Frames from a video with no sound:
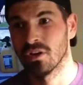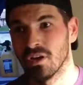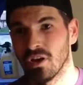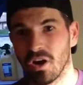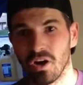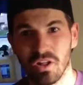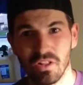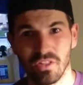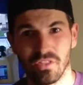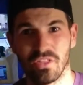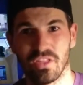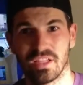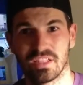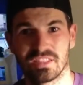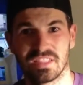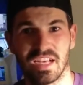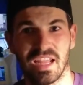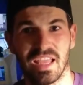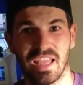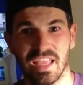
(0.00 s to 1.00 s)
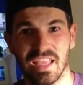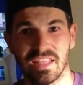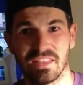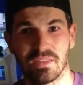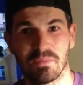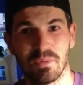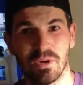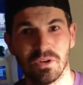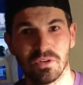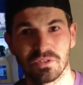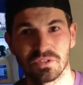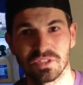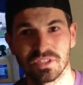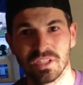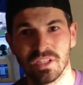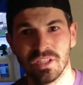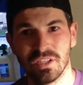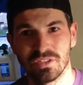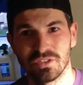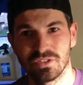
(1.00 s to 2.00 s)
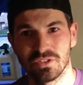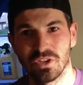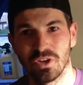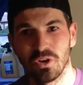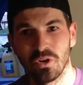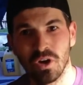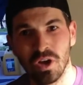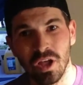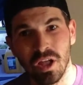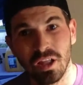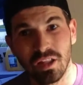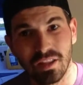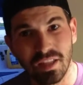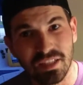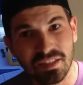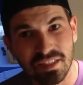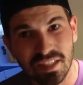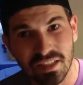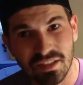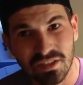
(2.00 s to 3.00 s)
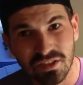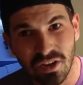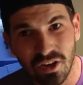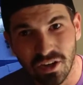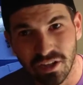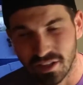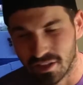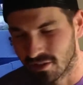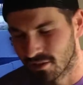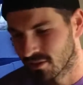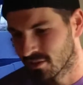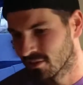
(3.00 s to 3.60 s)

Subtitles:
All the things that I hate the most. So let's get started.